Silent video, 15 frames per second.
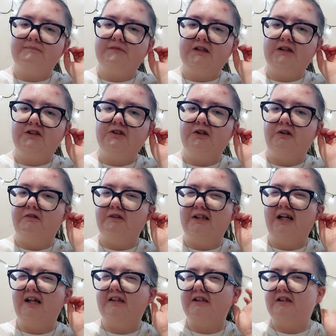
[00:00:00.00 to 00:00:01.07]
So
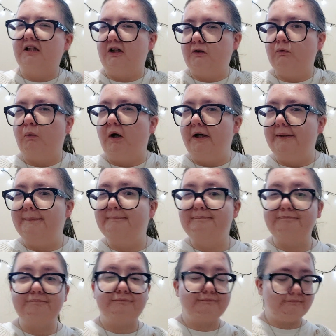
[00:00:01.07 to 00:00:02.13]
yeah, I think that's why.
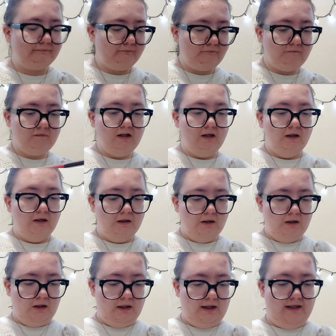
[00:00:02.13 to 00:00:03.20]

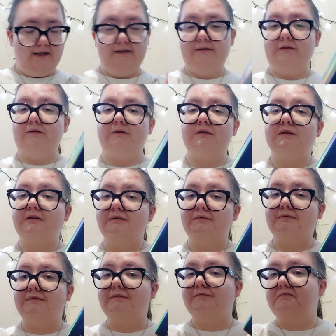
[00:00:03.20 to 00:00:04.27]
And
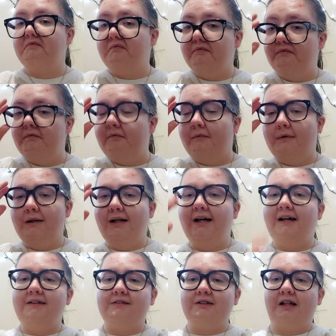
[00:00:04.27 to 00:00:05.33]

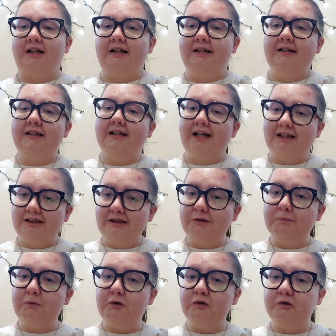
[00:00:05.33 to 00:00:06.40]
as I kind of
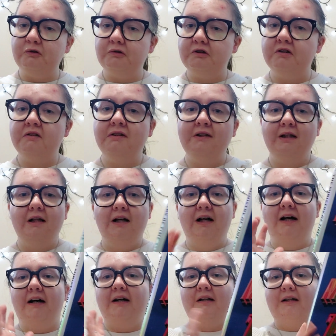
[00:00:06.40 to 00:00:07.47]
spoiled,
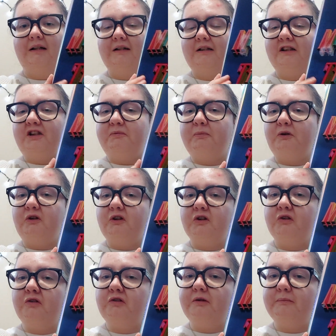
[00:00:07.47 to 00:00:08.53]
this book is
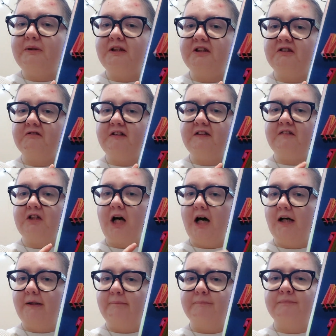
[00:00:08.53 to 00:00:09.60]
called The Ministry of
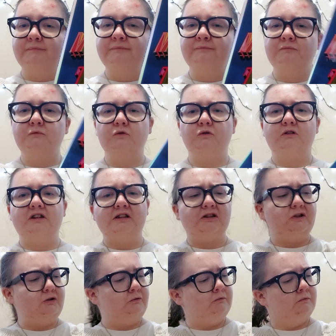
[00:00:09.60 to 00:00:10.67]
Time. Or is it
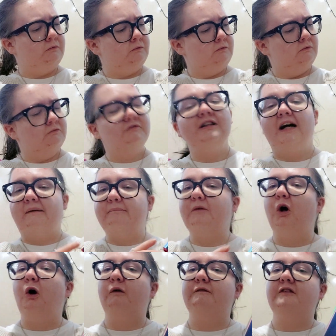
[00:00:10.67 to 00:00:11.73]
2? Yeah,
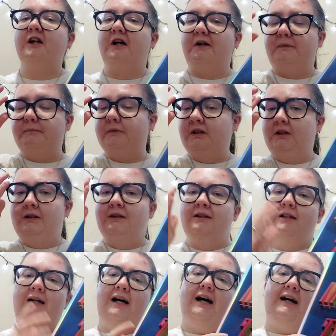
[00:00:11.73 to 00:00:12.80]
of Time.
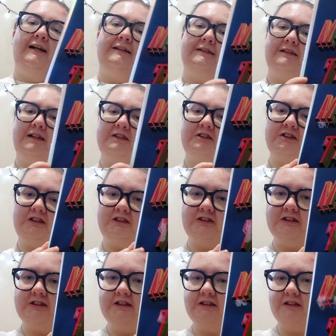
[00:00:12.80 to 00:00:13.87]
And as you can
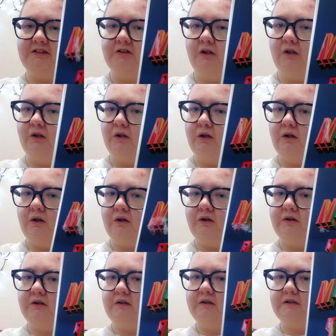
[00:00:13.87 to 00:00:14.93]
see, there's a lot
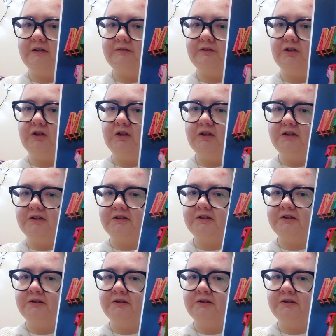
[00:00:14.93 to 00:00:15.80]
of different colours.